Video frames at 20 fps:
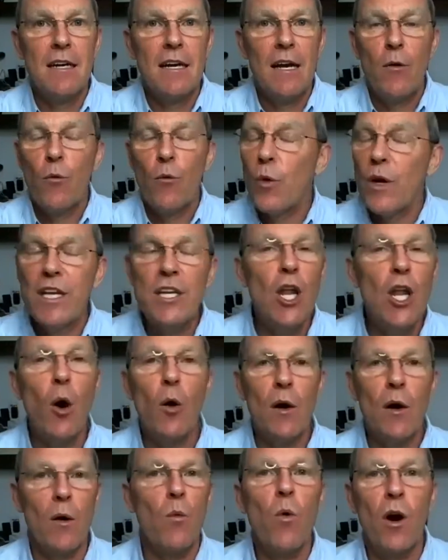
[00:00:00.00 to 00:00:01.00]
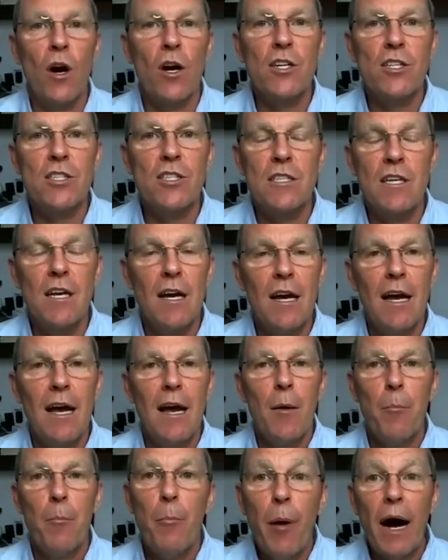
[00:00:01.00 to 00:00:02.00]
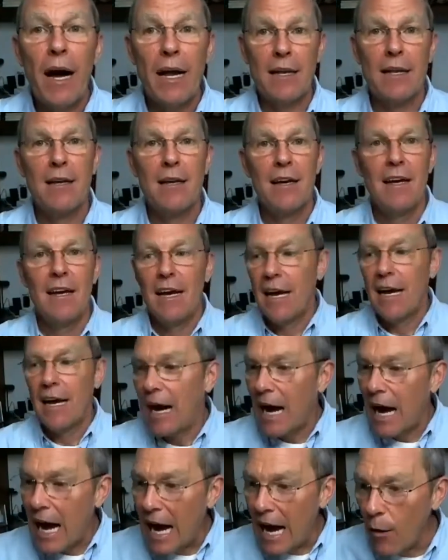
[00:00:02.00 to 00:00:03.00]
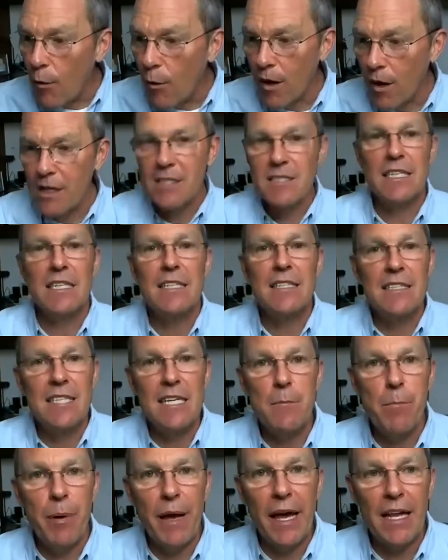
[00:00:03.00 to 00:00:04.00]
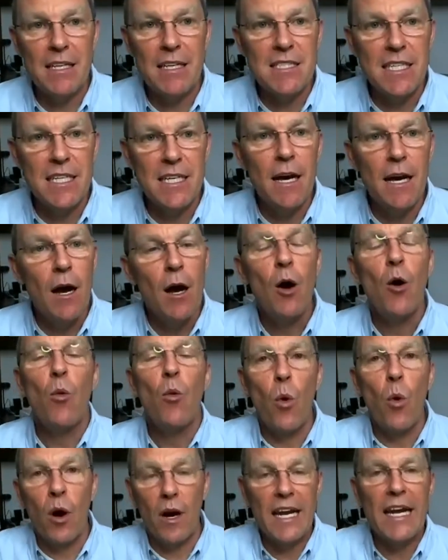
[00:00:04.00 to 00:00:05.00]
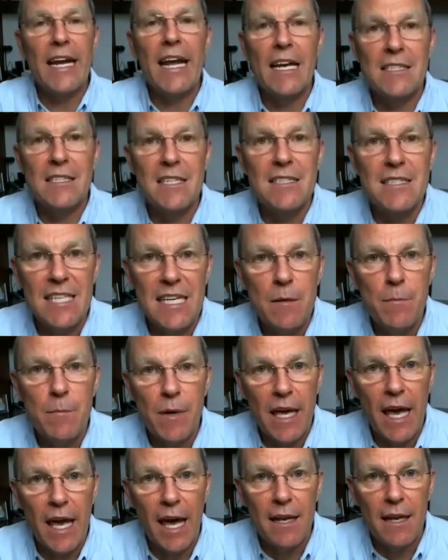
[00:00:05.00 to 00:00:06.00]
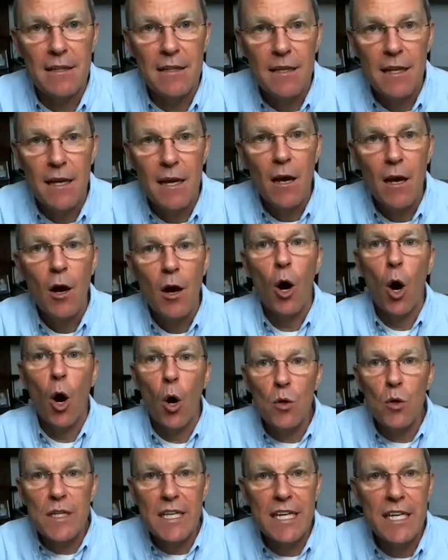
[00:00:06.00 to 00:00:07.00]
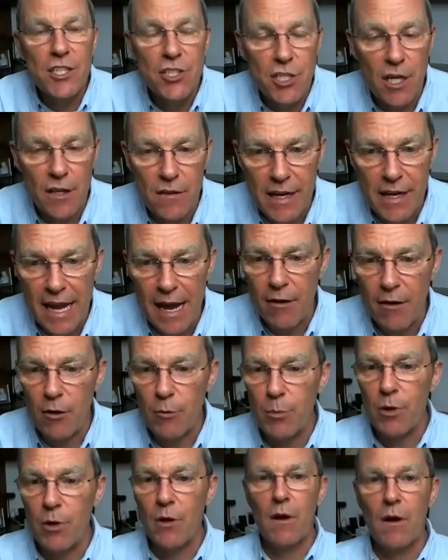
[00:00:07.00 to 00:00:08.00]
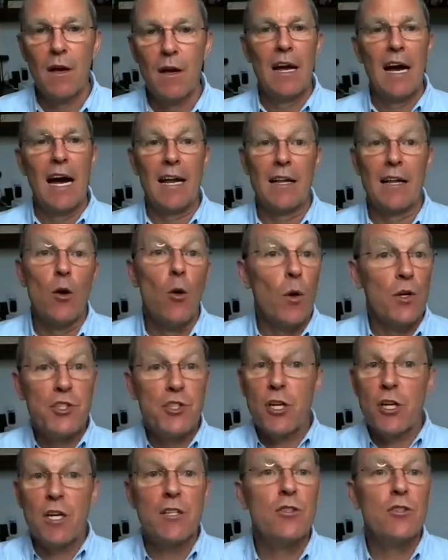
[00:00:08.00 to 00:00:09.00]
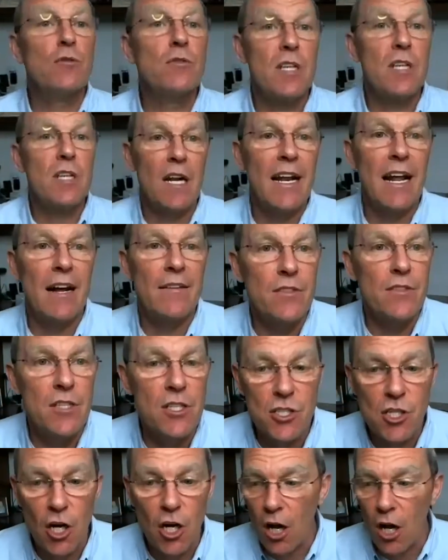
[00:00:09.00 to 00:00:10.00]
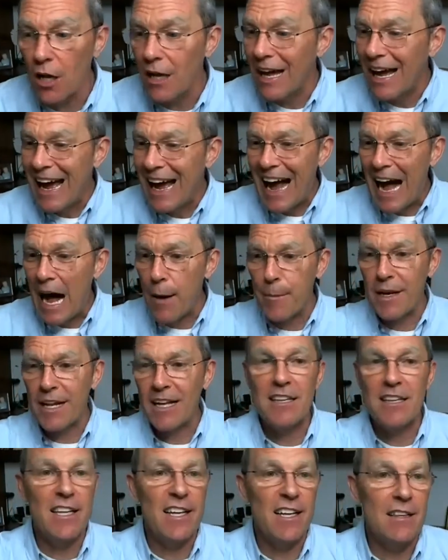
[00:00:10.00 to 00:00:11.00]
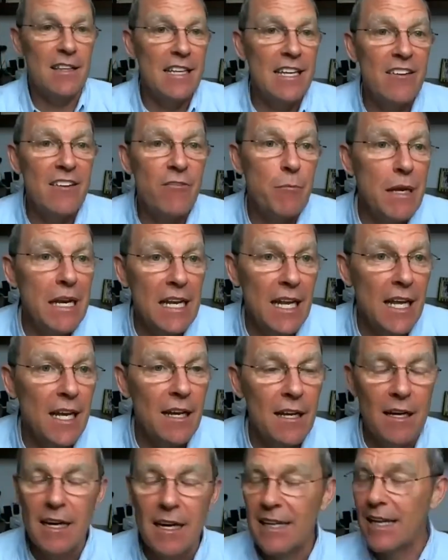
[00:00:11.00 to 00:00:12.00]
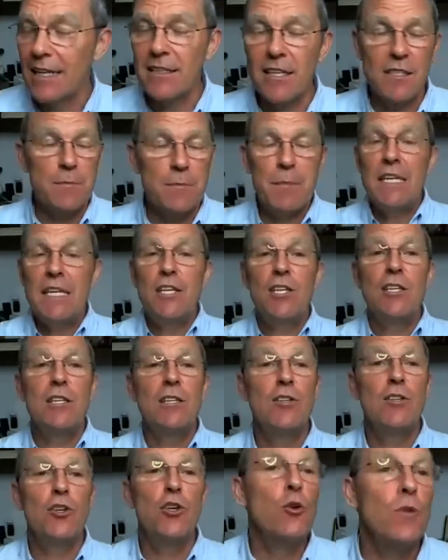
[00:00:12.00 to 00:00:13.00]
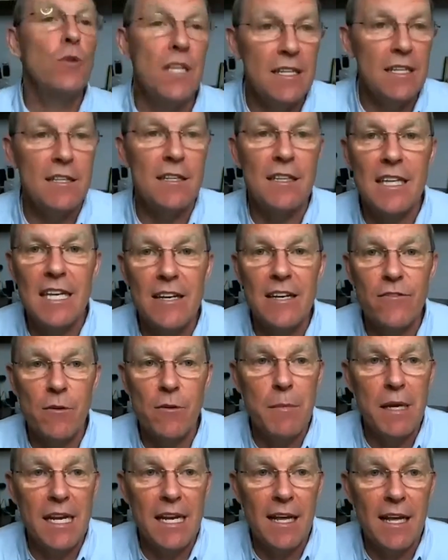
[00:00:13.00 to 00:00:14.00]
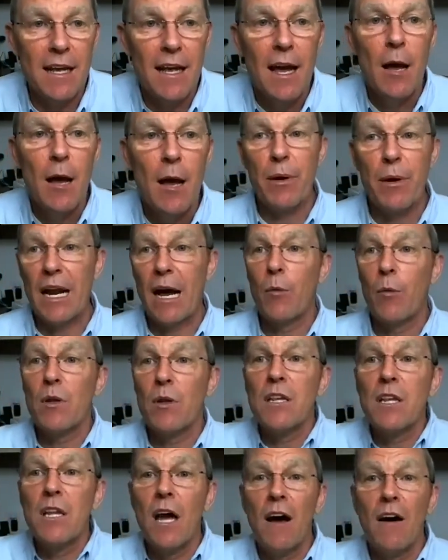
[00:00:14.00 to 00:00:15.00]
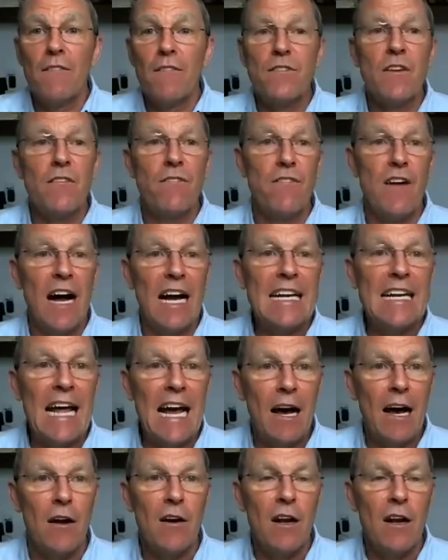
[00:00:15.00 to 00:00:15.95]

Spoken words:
We know it works, but I want to see Team Panacea working as a team again, holding each other accountable. I don't know what you're going to do tonight after this call. I'm going to click leave meeting. That doesn't mean you need to leave the meeting, but I would love to find out